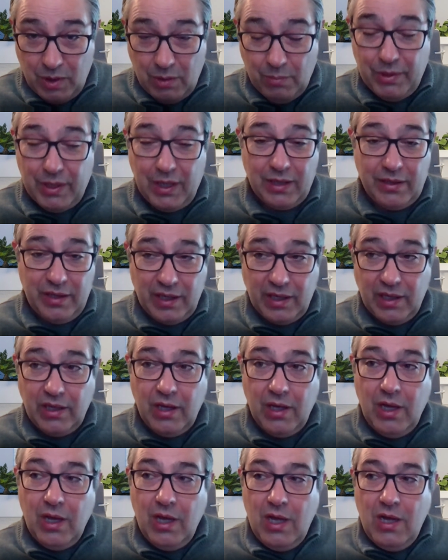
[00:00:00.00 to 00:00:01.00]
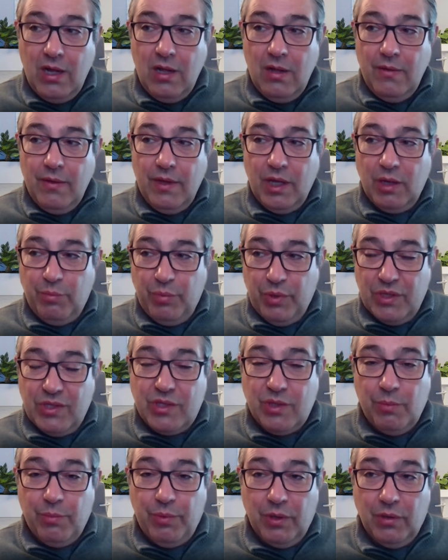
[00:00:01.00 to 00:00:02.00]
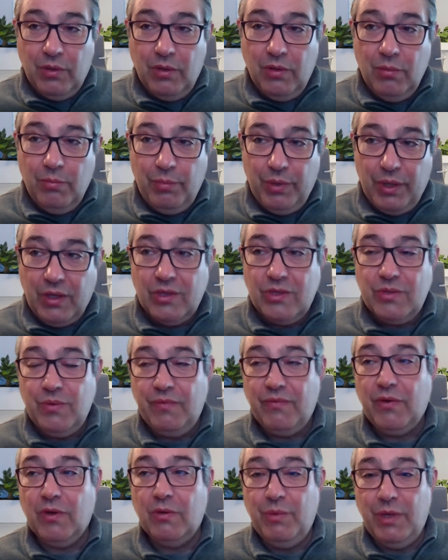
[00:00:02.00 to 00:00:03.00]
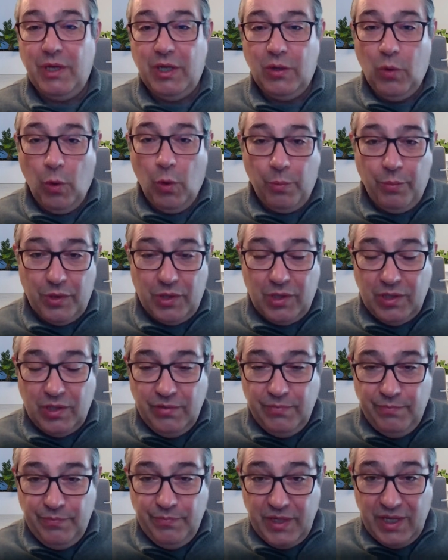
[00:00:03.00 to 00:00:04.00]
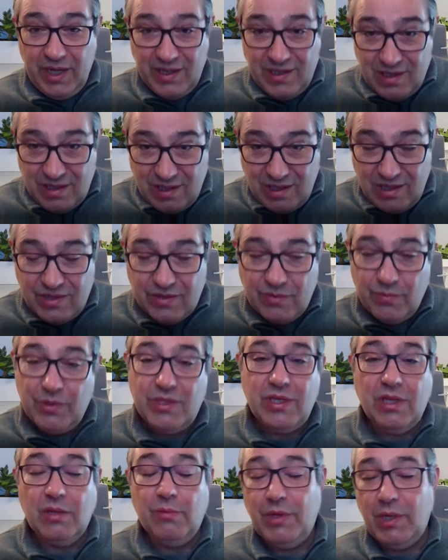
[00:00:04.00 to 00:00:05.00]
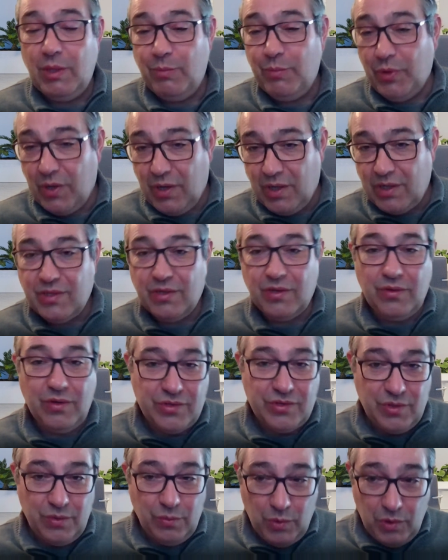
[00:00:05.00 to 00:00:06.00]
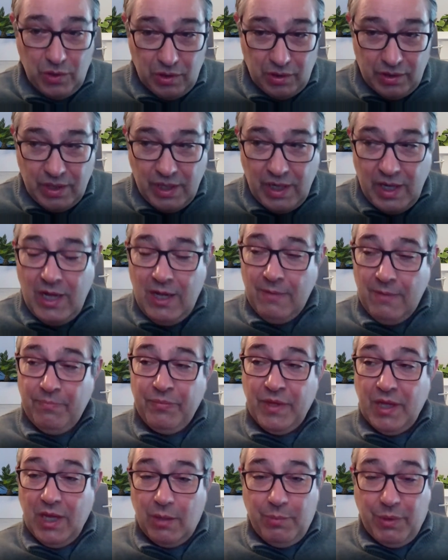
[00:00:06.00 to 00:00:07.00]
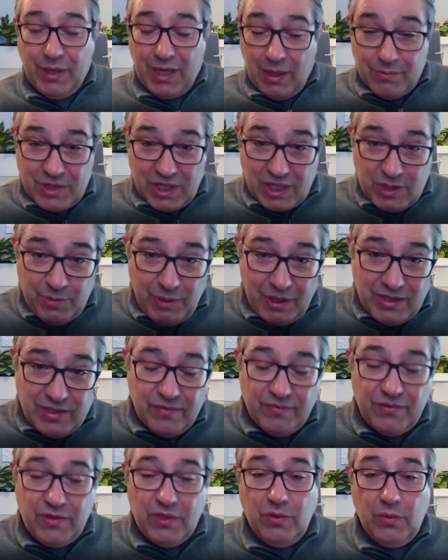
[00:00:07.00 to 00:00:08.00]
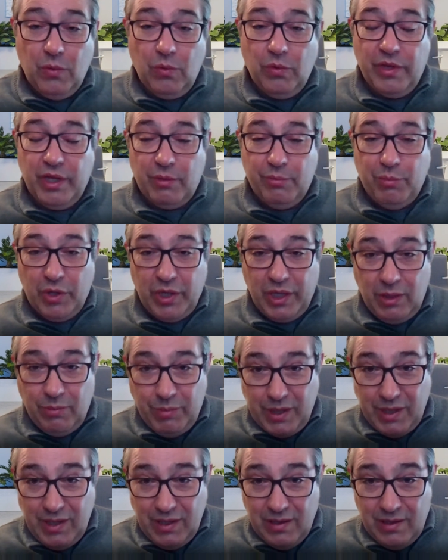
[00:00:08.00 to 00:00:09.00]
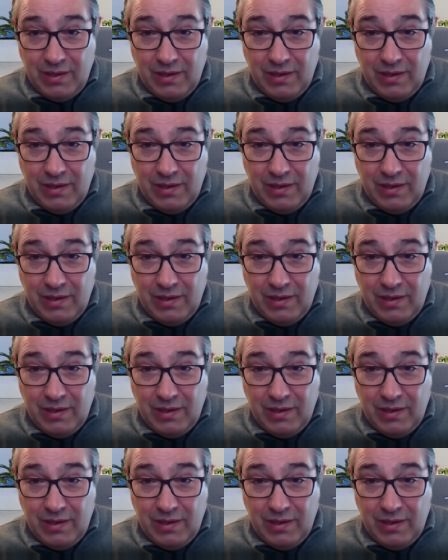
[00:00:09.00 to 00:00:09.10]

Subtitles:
But I think in principle, because we've got many corporate entities and we sell many products across the world, it becomes expensive to do all that bookkeeping.